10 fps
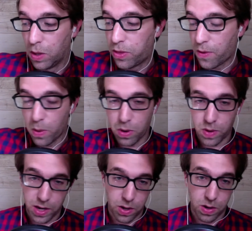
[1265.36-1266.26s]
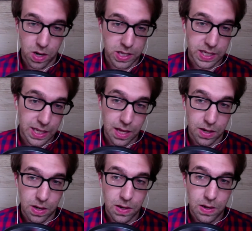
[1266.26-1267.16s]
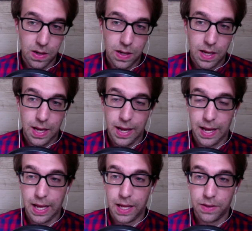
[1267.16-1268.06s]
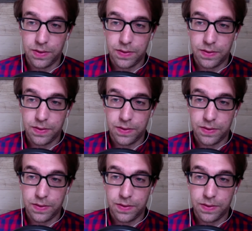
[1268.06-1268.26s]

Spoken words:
throw a writer and artist together, and